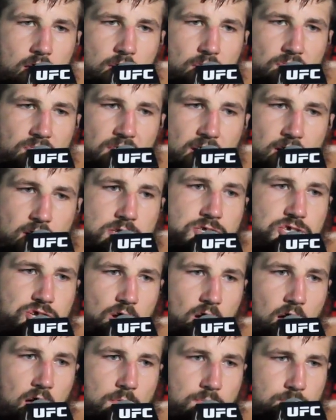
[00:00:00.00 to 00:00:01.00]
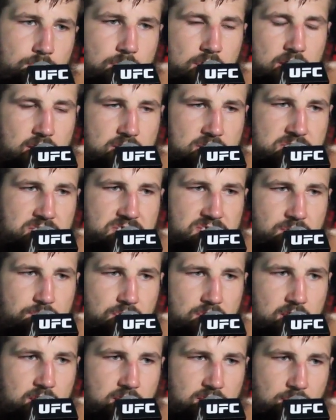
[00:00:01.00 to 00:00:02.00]
Their job is to
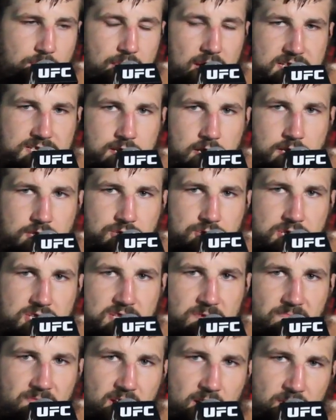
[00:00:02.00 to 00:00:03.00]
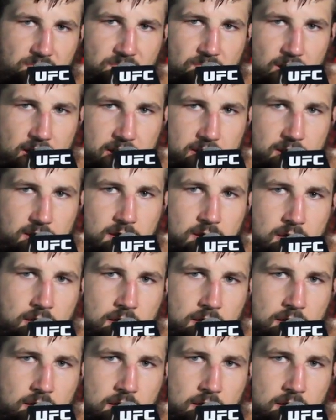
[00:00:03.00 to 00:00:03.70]
be in the best interest of their fighter.